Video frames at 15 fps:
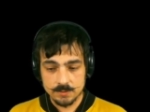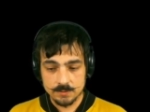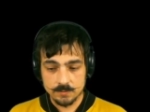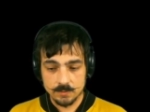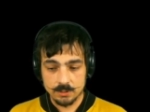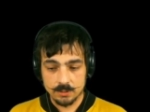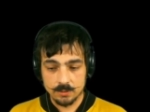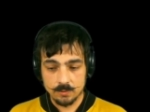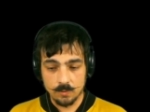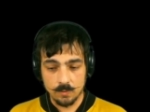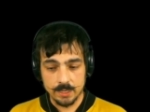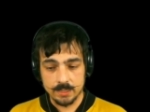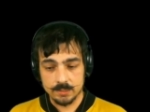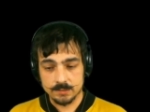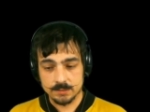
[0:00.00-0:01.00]
So
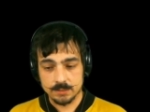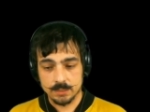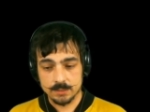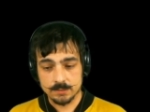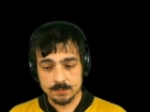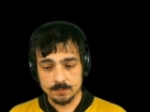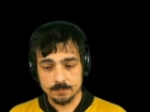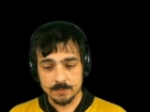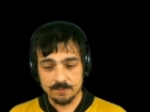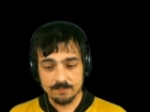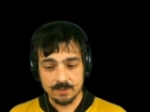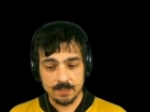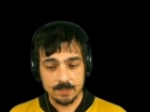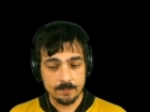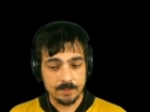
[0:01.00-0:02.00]
that's what I
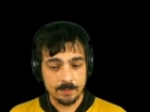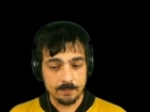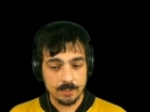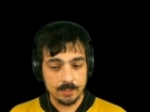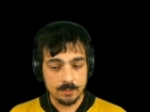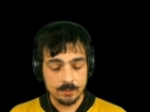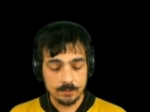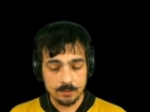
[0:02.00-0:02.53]
was missing